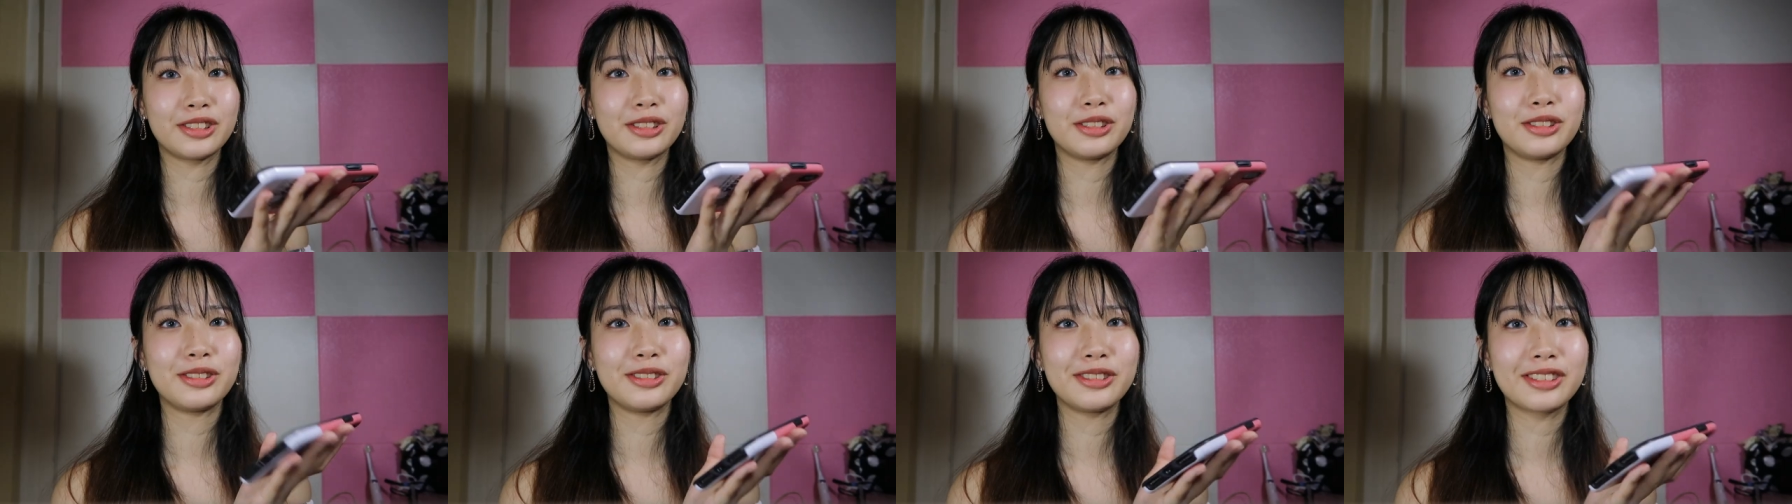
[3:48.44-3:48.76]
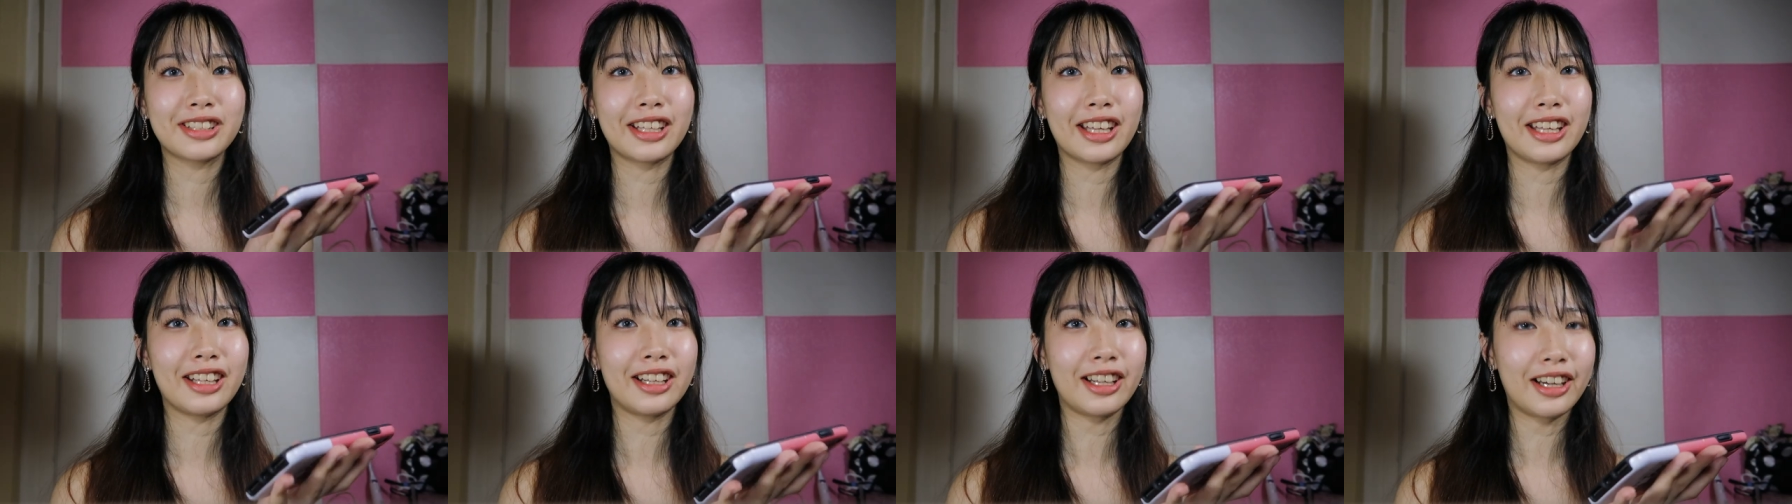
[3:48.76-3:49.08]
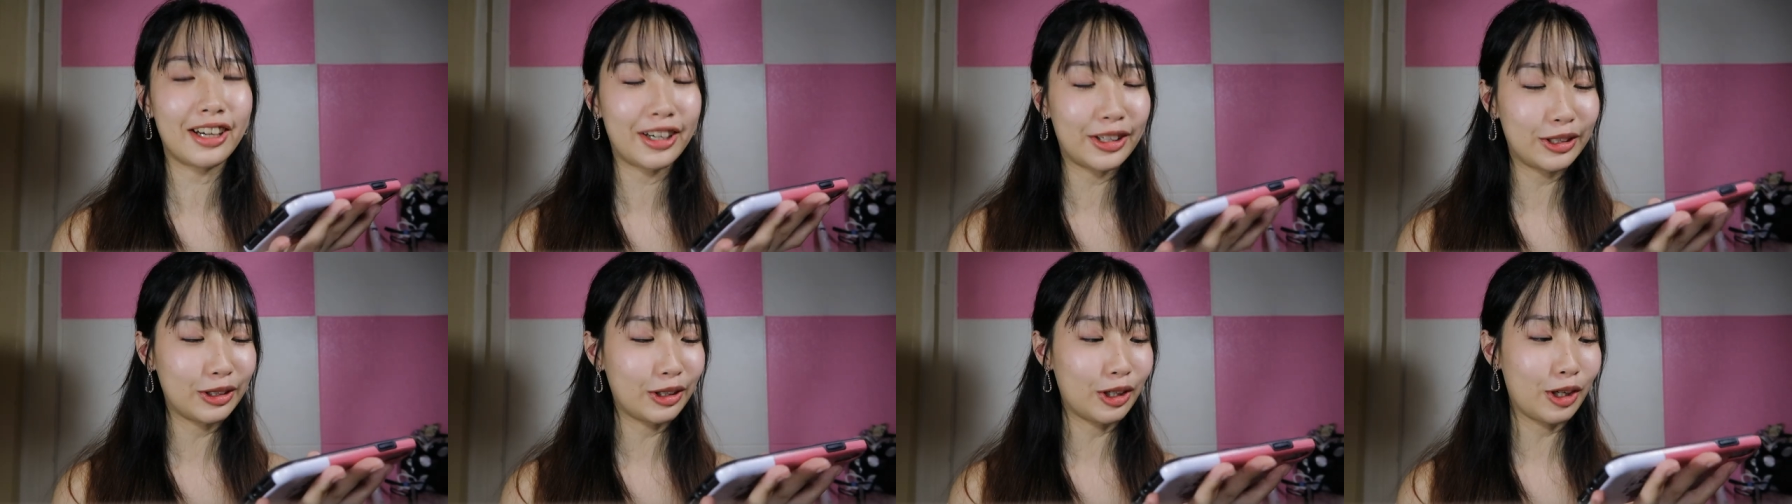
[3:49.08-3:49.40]
Look at
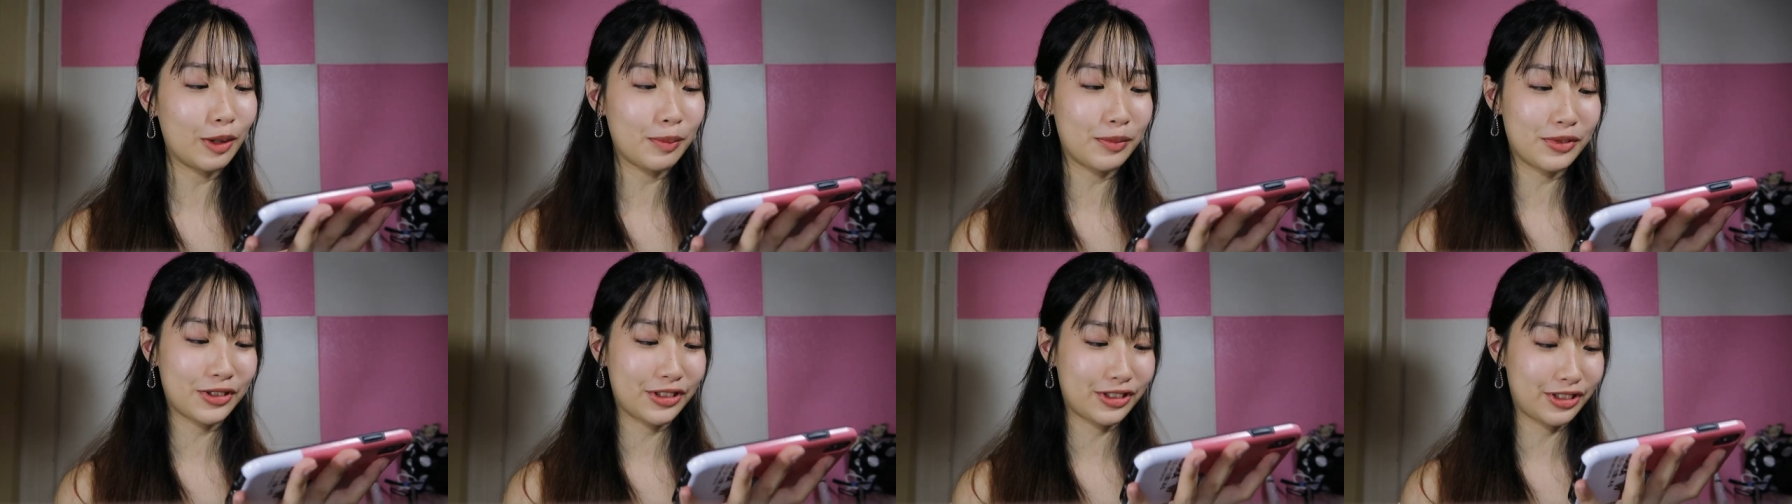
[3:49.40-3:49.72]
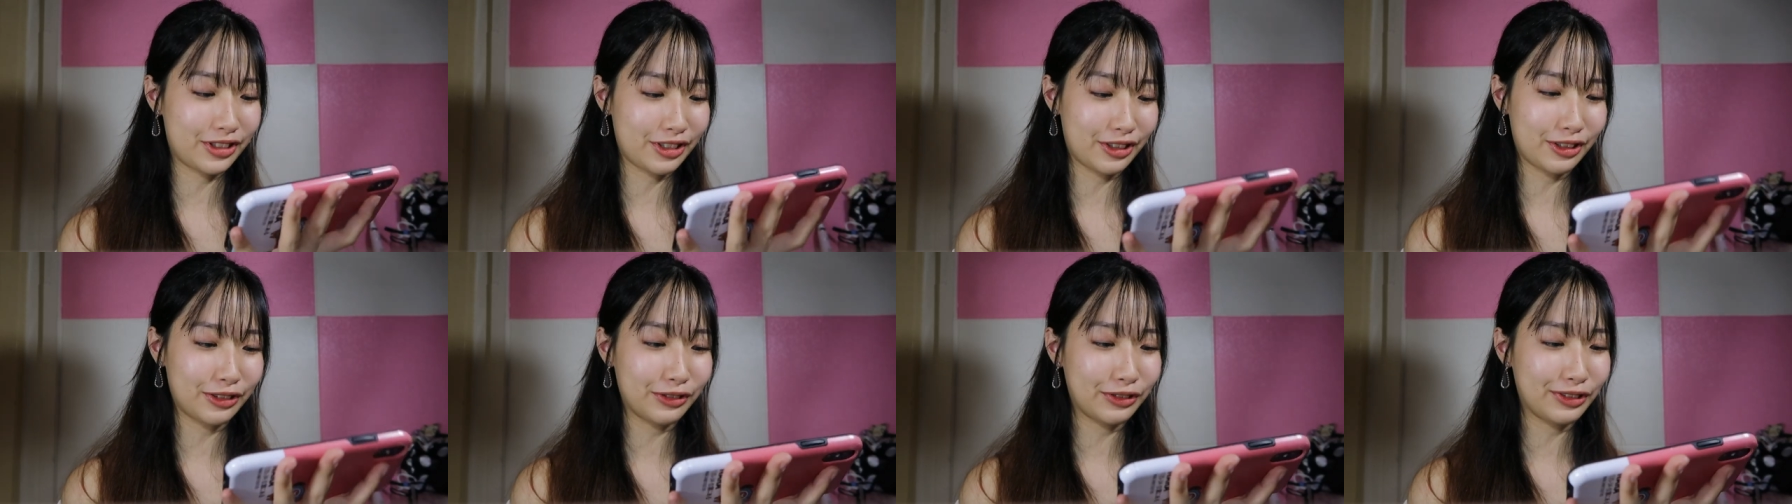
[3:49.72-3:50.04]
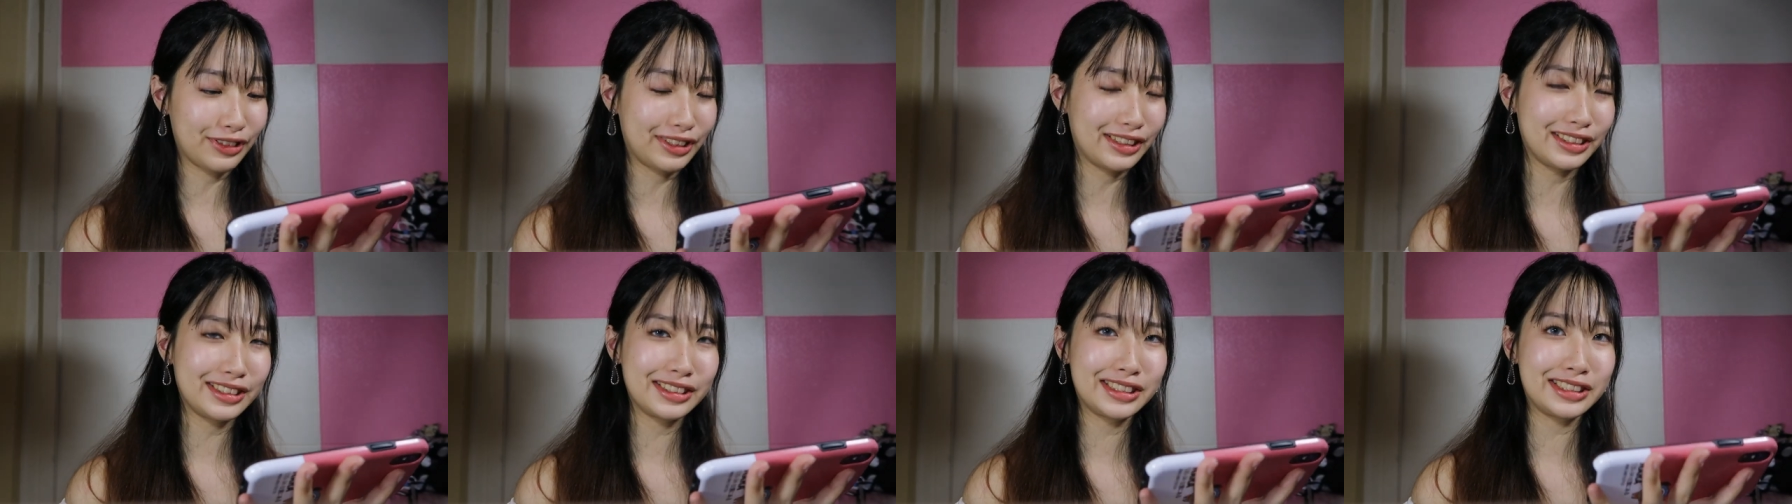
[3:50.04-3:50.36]
how
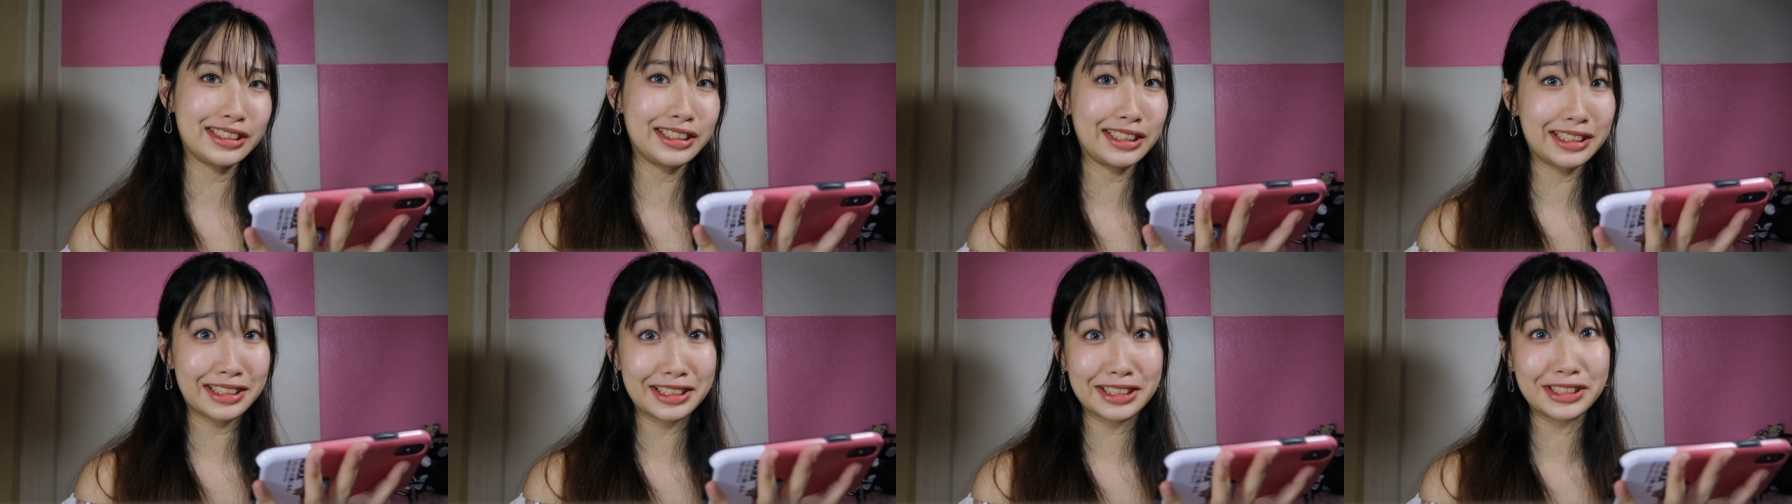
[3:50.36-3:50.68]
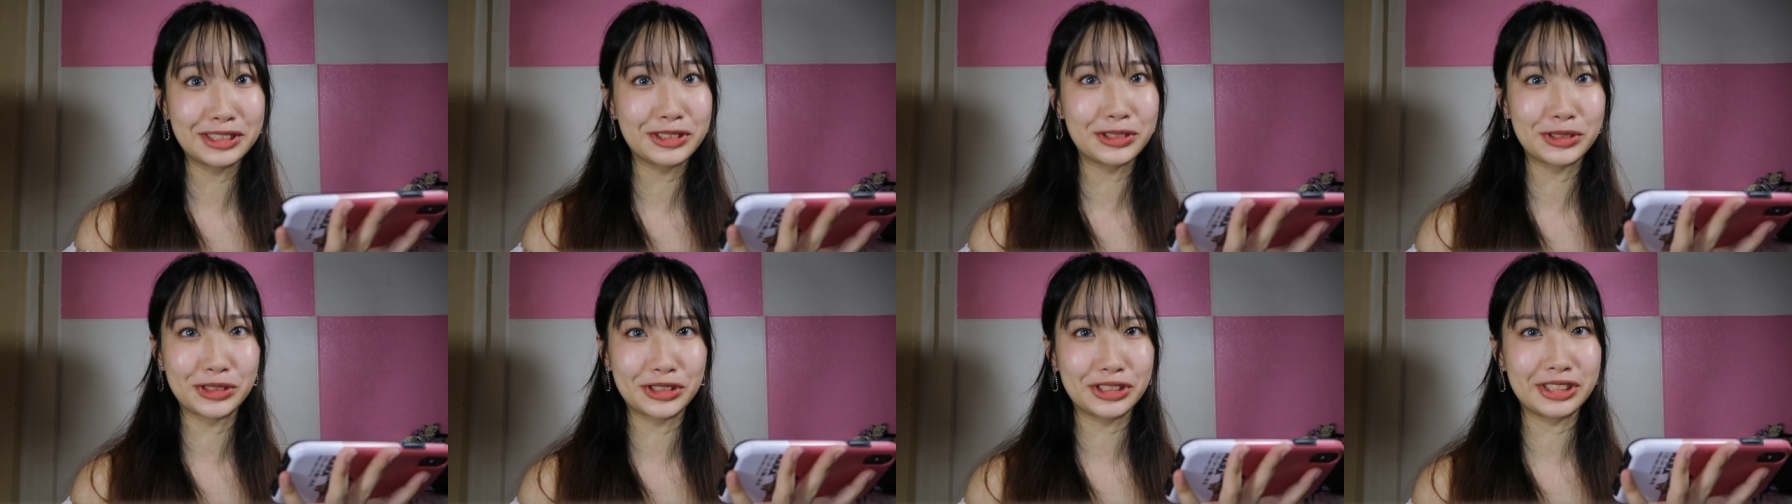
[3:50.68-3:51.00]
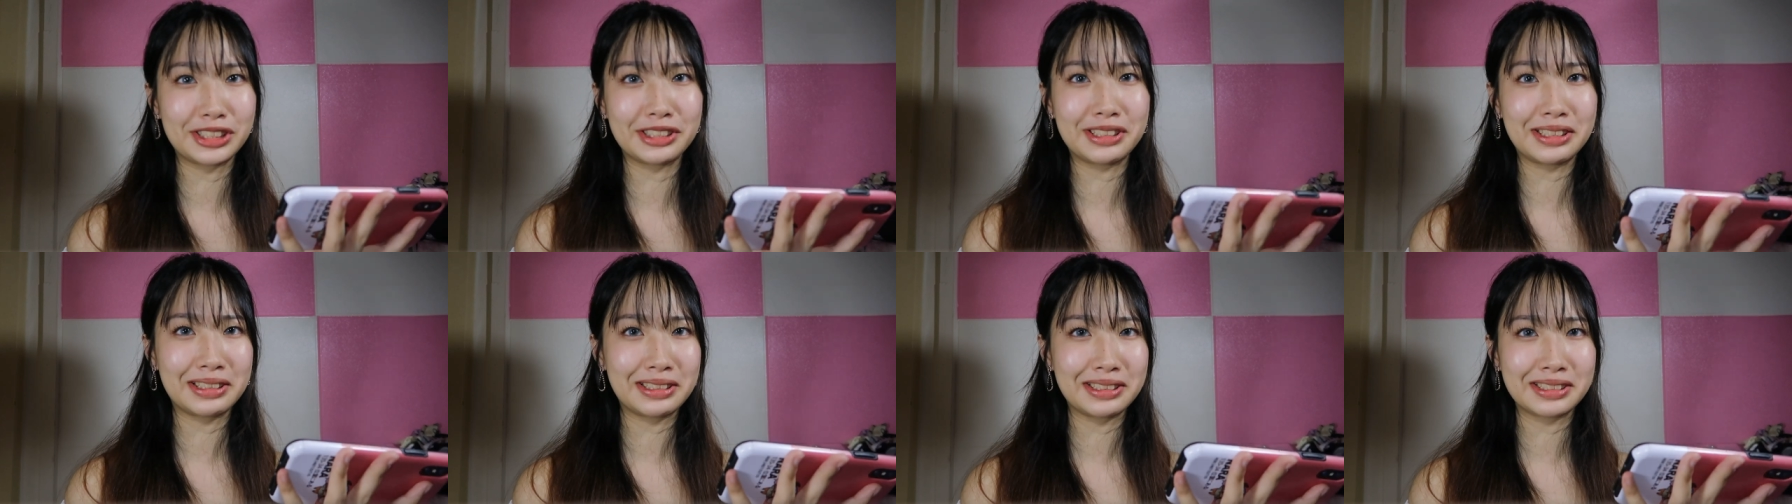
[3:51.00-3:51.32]
observant Sneaky
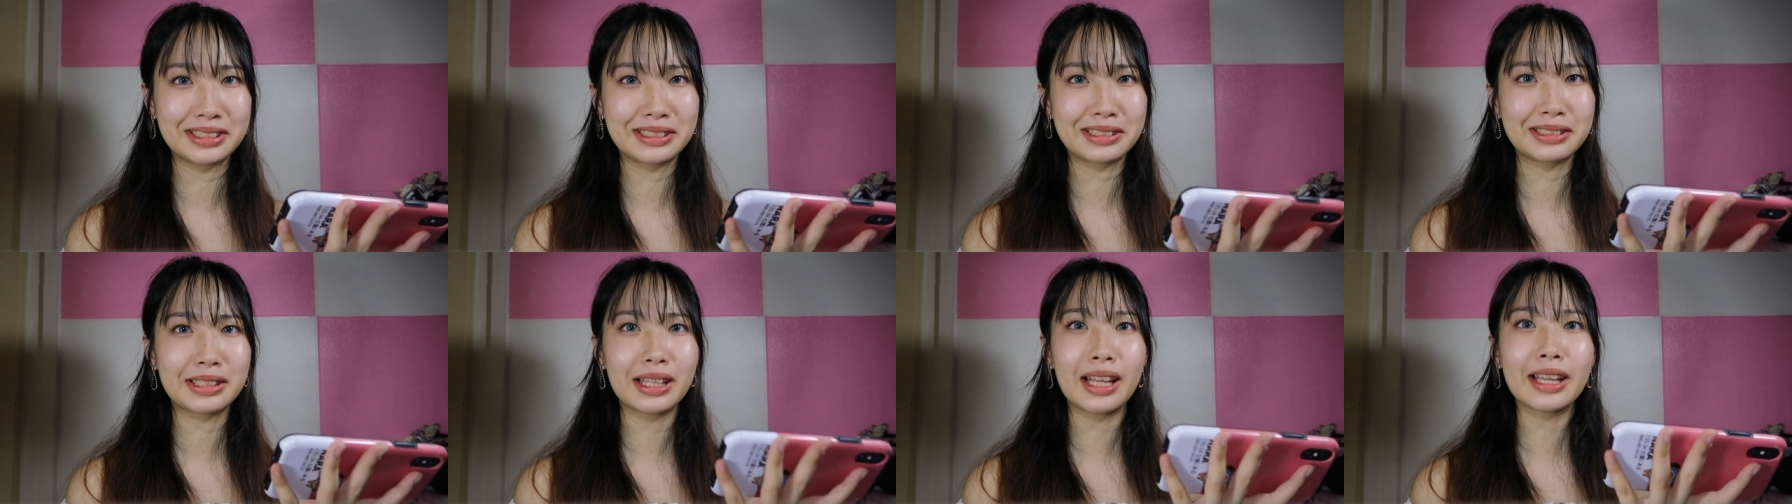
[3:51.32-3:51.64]
Sushi is.